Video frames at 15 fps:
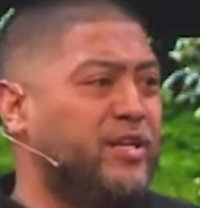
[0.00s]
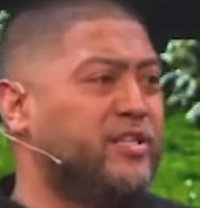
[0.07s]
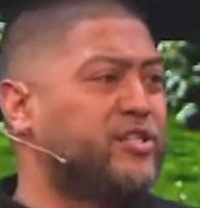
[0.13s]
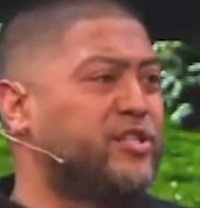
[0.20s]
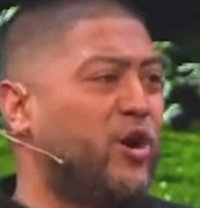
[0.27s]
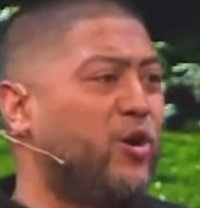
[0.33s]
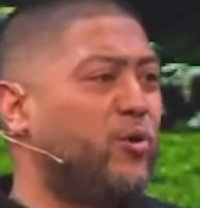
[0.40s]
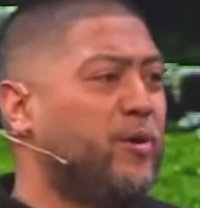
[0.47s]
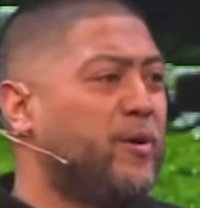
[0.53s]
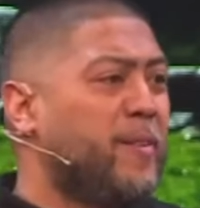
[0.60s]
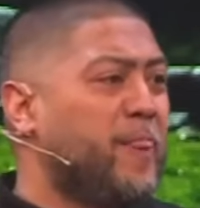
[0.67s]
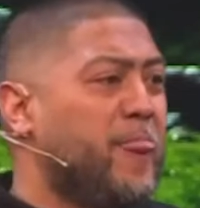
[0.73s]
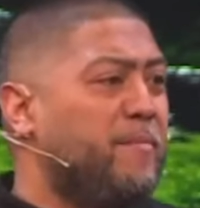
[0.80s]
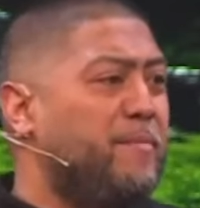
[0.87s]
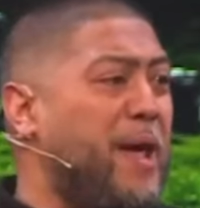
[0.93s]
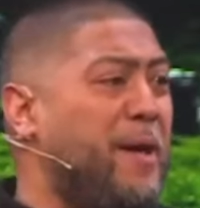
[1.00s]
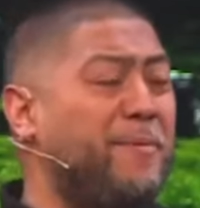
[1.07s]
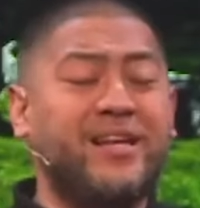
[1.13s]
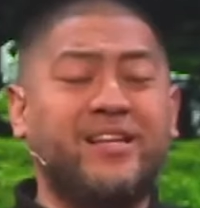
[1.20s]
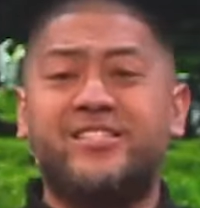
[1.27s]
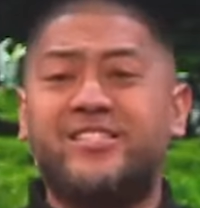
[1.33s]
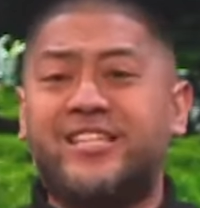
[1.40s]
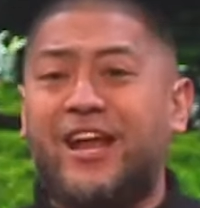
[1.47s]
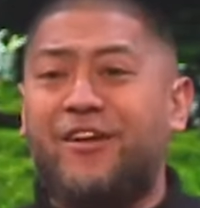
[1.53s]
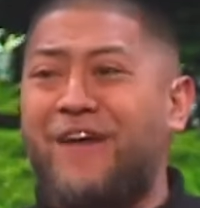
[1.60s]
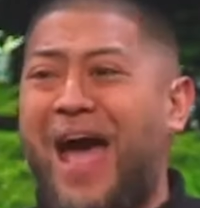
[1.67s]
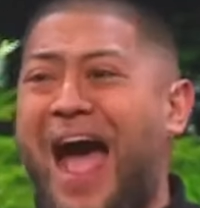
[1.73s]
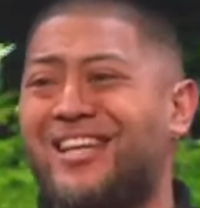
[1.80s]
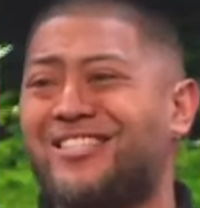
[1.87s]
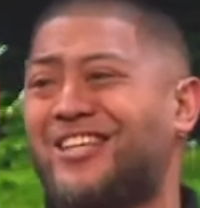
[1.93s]
And so maybe instead of
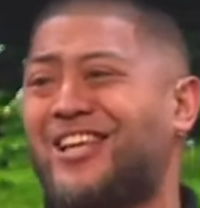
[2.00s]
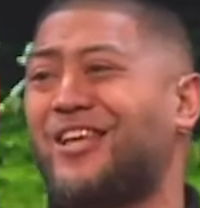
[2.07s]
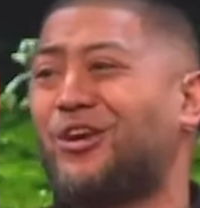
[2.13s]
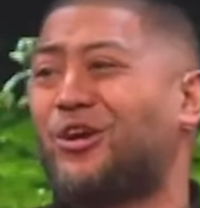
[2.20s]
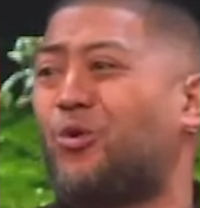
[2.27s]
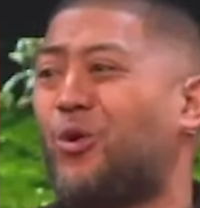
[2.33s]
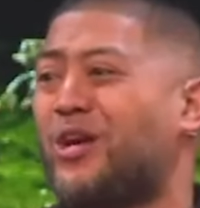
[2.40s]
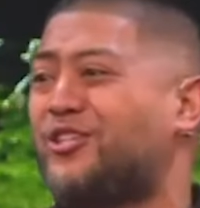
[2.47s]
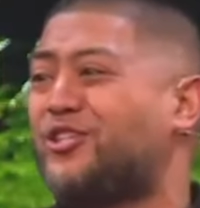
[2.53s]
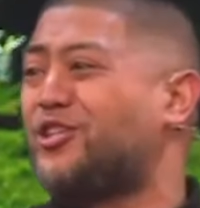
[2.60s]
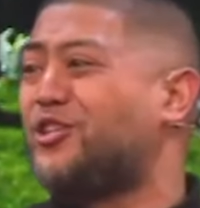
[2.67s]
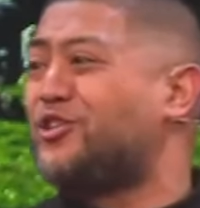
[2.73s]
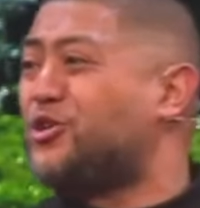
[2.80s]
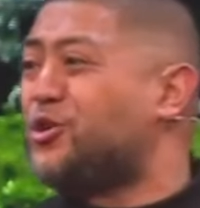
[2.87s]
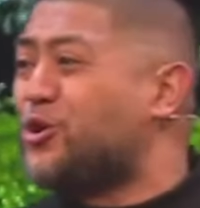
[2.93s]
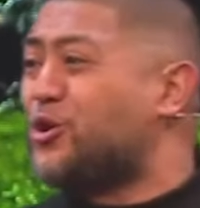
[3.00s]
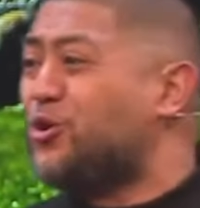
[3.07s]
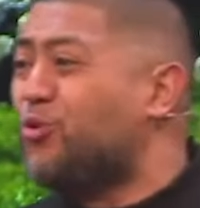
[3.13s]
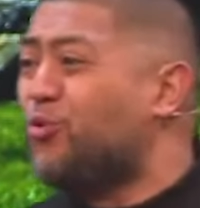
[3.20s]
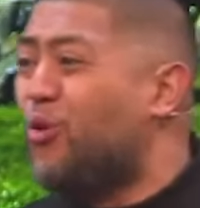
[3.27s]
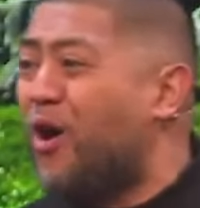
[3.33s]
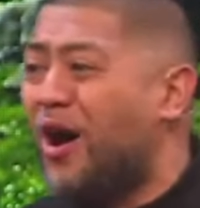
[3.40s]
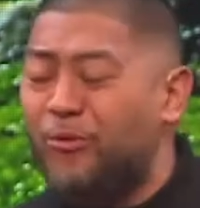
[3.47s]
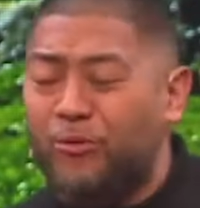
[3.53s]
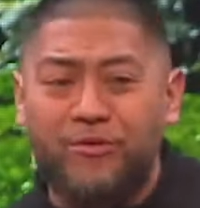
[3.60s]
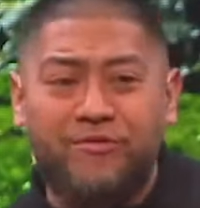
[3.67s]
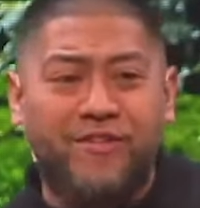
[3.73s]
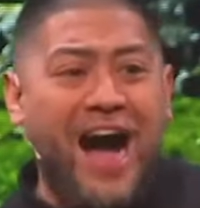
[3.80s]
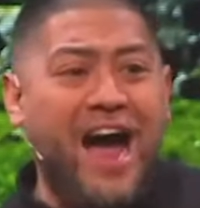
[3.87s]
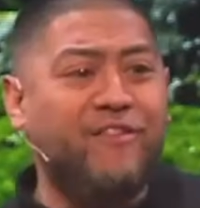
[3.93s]
asking the question, do you want
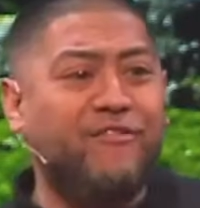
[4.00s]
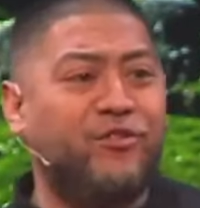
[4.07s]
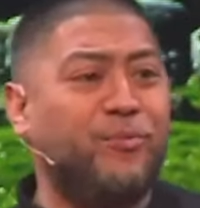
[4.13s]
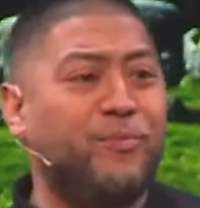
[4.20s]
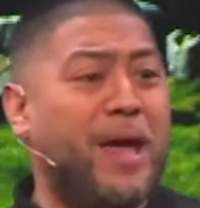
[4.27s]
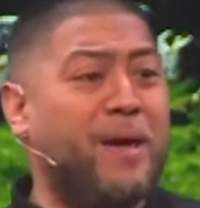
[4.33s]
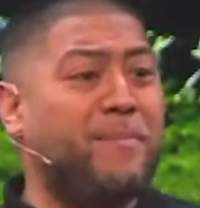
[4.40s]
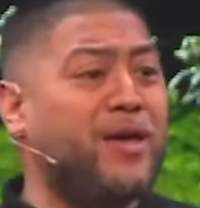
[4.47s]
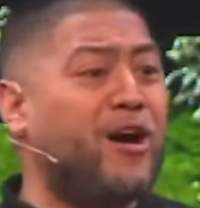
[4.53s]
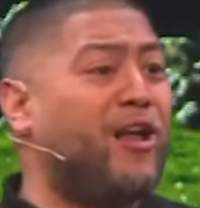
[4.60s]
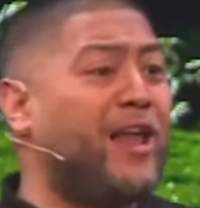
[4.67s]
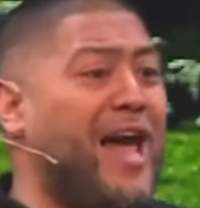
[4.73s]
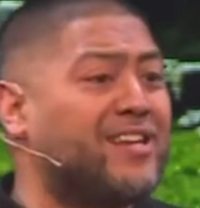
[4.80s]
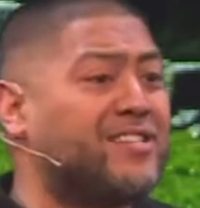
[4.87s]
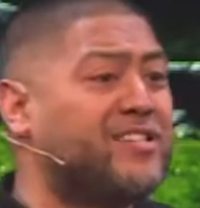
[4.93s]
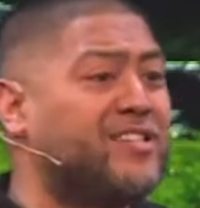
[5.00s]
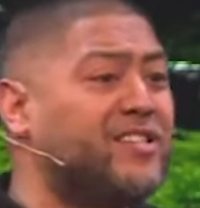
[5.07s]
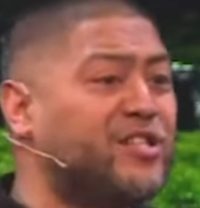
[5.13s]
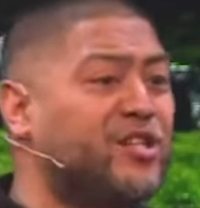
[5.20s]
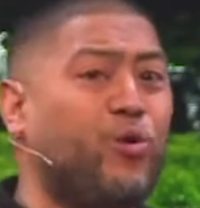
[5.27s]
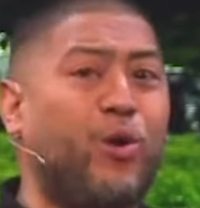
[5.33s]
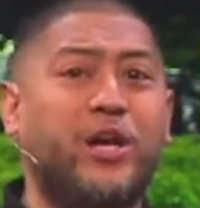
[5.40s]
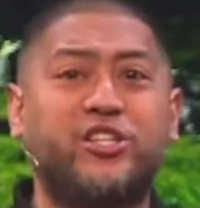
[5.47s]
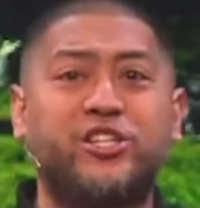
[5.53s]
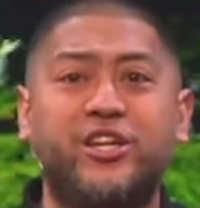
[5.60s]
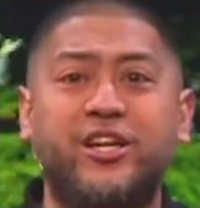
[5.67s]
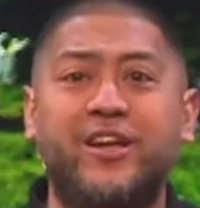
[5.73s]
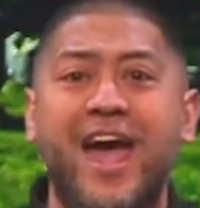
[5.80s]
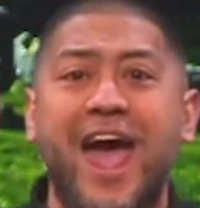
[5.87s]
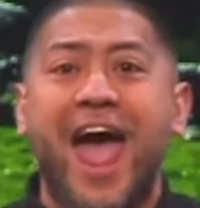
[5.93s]
revival? Maybe I'll ask this
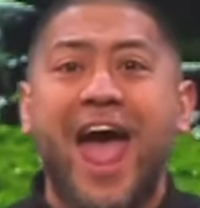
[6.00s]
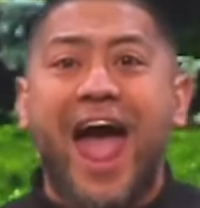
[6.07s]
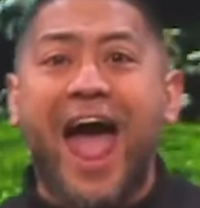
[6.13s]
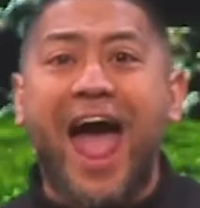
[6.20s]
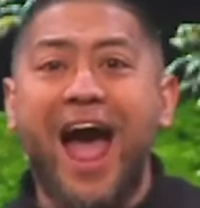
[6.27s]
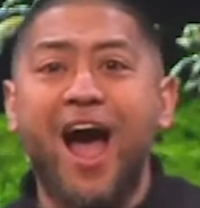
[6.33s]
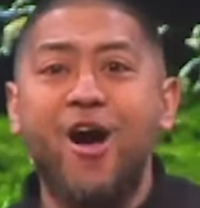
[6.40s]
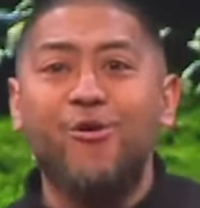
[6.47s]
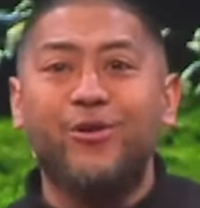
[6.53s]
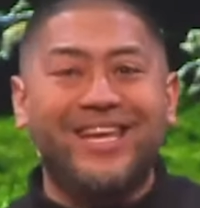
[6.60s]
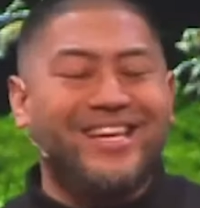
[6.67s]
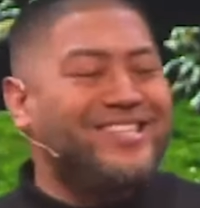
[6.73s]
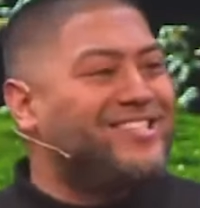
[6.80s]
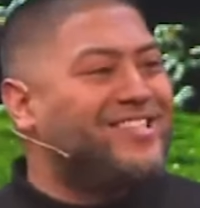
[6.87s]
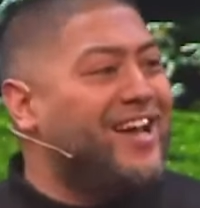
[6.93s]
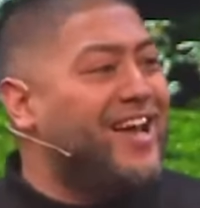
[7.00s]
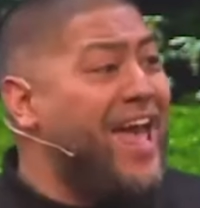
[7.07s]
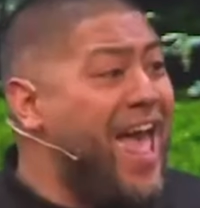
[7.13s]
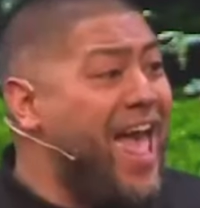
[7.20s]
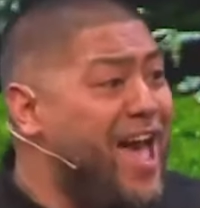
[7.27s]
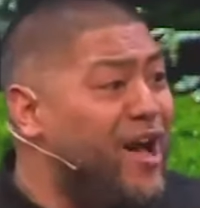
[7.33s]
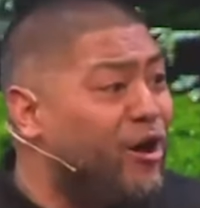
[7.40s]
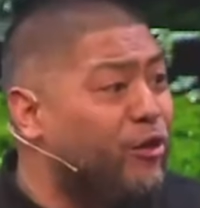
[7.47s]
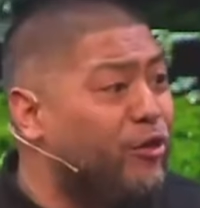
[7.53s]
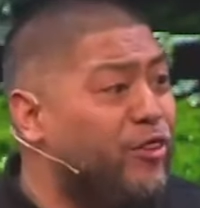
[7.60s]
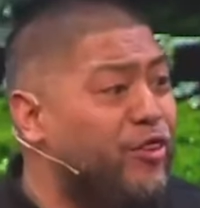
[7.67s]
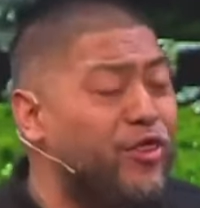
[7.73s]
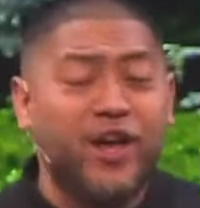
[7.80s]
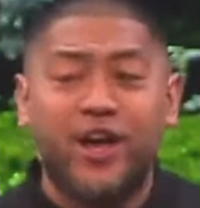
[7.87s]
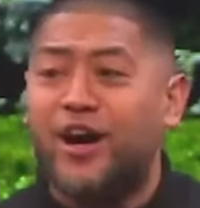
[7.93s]
question, how is the
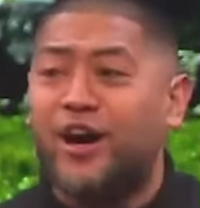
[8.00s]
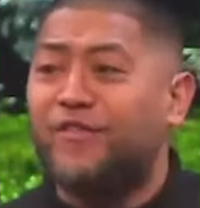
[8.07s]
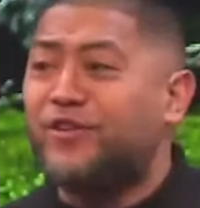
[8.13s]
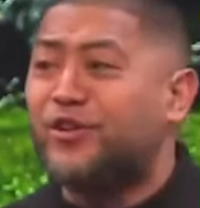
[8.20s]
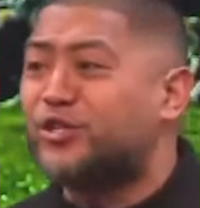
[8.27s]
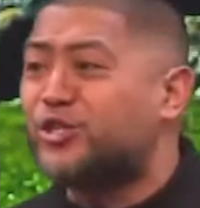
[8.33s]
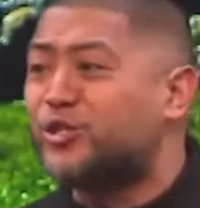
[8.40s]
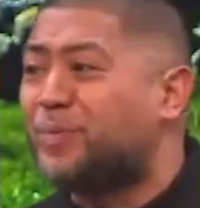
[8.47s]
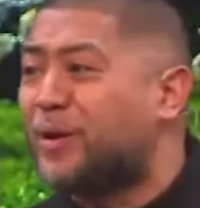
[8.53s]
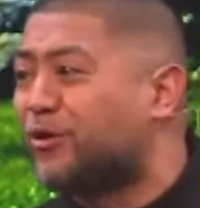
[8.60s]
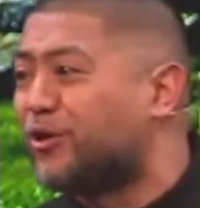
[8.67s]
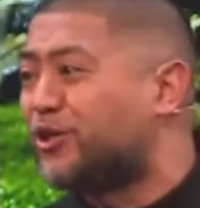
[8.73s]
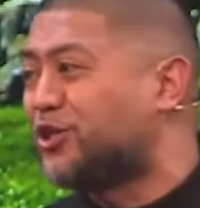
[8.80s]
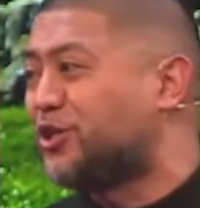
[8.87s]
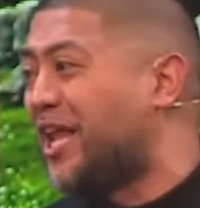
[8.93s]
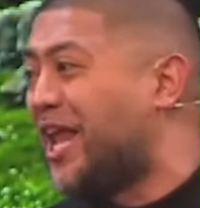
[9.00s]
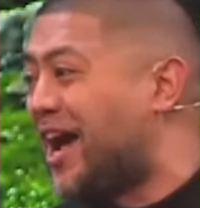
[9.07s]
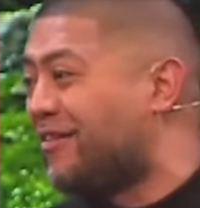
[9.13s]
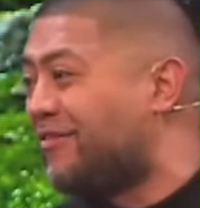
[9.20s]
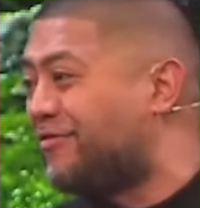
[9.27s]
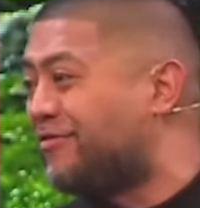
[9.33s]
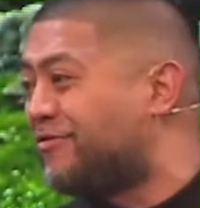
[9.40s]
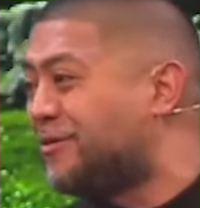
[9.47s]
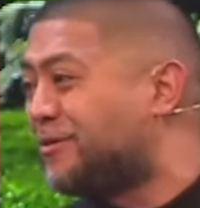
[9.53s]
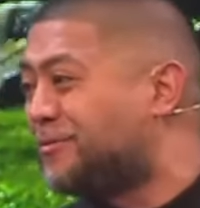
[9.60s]
health of your spiritual life?